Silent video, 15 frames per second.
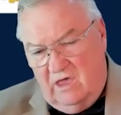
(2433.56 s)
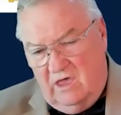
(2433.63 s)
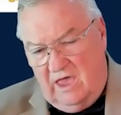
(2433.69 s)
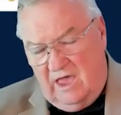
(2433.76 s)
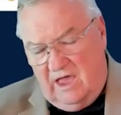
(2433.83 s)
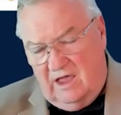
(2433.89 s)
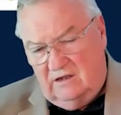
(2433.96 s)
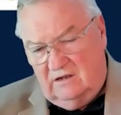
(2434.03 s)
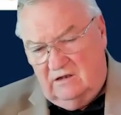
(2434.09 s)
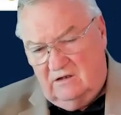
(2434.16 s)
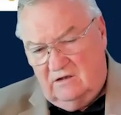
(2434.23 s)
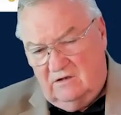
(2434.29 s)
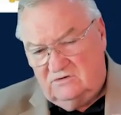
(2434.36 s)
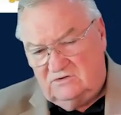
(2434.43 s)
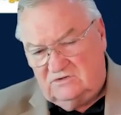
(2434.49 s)
and
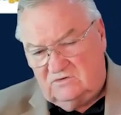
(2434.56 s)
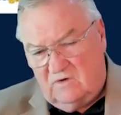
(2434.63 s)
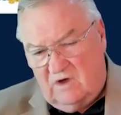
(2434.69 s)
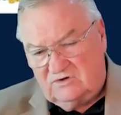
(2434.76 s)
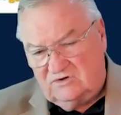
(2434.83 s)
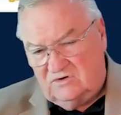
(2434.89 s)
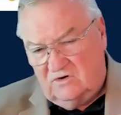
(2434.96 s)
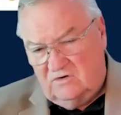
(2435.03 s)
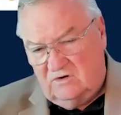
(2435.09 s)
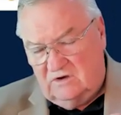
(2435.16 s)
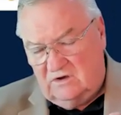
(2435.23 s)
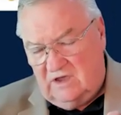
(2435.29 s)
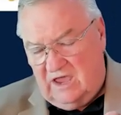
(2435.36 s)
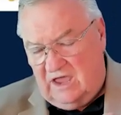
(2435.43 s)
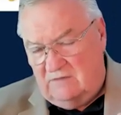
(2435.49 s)

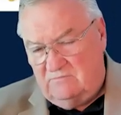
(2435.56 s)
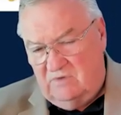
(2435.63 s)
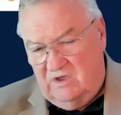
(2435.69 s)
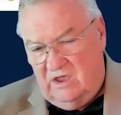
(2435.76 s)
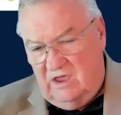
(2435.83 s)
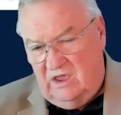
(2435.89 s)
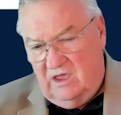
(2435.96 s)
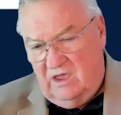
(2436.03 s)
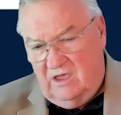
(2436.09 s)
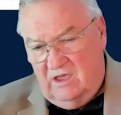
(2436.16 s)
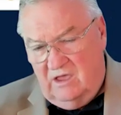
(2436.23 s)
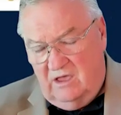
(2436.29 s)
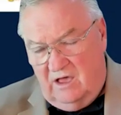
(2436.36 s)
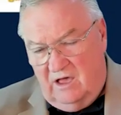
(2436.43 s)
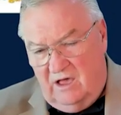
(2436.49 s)
structure can be
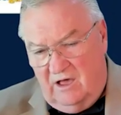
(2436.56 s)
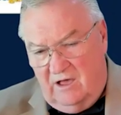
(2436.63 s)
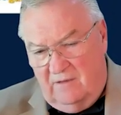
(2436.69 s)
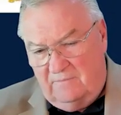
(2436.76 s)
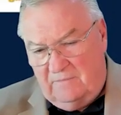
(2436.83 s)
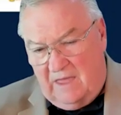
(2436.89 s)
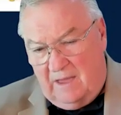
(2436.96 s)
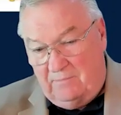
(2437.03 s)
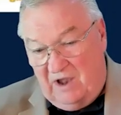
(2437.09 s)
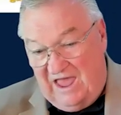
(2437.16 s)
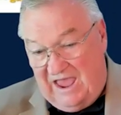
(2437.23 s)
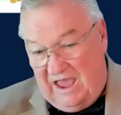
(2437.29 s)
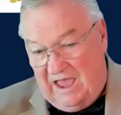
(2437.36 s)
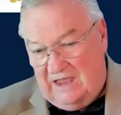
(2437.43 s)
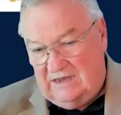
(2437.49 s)
a
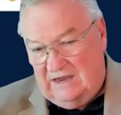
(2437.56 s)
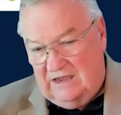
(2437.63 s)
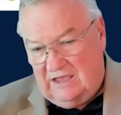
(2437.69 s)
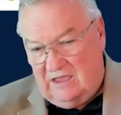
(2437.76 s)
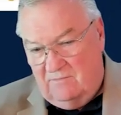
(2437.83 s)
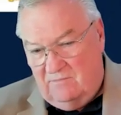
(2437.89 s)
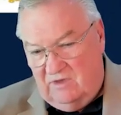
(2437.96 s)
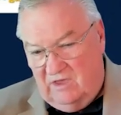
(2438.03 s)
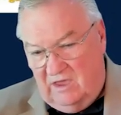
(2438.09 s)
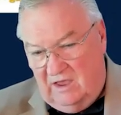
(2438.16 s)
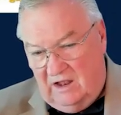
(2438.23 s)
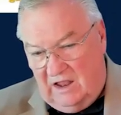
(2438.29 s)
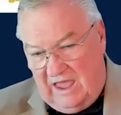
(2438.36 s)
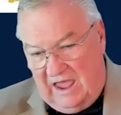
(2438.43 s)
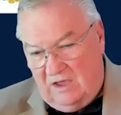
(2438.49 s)
plan, it can
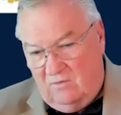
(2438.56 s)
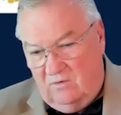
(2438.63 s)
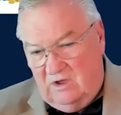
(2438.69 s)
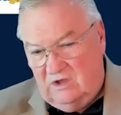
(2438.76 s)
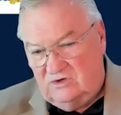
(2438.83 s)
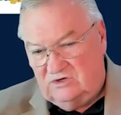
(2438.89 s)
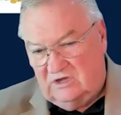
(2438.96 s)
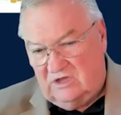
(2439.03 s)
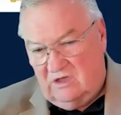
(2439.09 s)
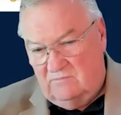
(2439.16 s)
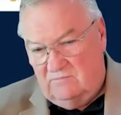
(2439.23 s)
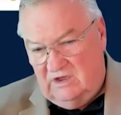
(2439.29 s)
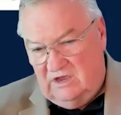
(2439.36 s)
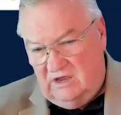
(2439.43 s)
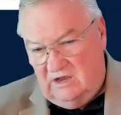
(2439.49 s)
be language, it
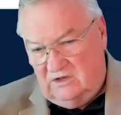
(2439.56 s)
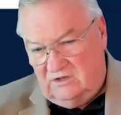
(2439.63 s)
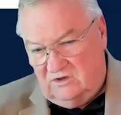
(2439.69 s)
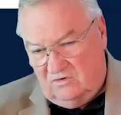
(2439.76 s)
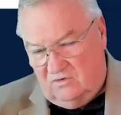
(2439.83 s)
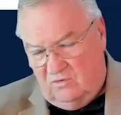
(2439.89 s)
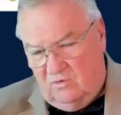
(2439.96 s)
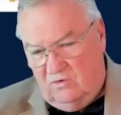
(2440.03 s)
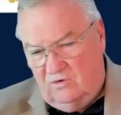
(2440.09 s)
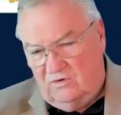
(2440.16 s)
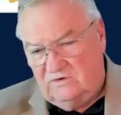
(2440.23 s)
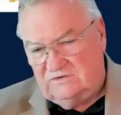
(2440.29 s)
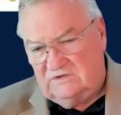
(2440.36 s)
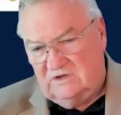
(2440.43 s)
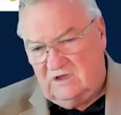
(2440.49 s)
can be
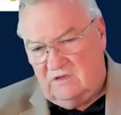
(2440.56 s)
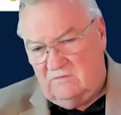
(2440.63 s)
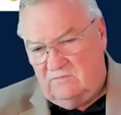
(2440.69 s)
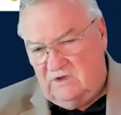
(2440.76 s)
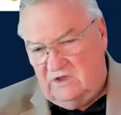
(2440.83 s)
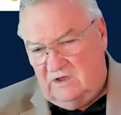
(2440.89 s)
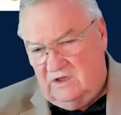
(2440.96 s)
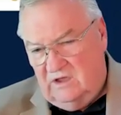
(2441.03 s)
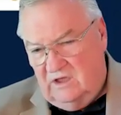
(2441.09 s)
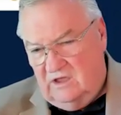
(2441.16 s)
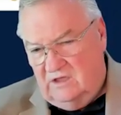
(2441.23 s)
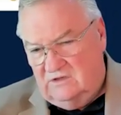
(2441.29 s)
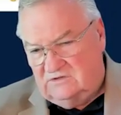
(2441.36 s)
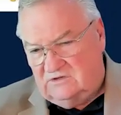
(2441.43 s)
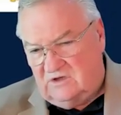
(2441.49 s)
tools, it can be
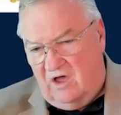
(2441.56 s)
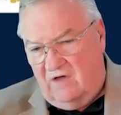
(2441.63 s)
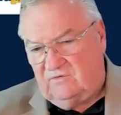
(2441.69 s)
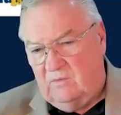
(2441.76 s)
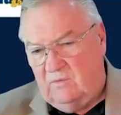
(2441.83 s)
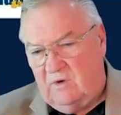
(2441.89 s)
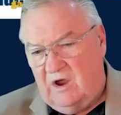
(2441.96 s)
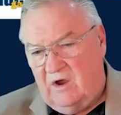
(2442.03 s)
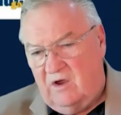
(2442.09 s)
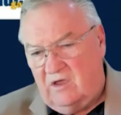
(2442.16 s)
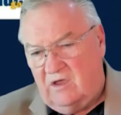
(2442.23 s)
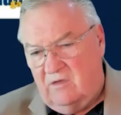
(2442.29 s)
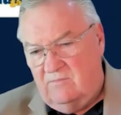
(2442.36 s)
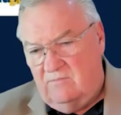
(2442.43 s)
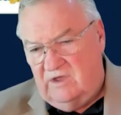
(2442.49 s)
software,
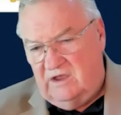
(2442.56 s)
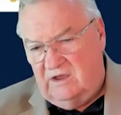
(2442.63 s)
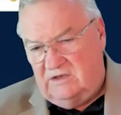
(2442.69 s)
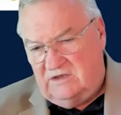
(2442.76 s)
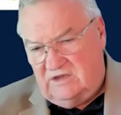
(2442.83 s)
it can be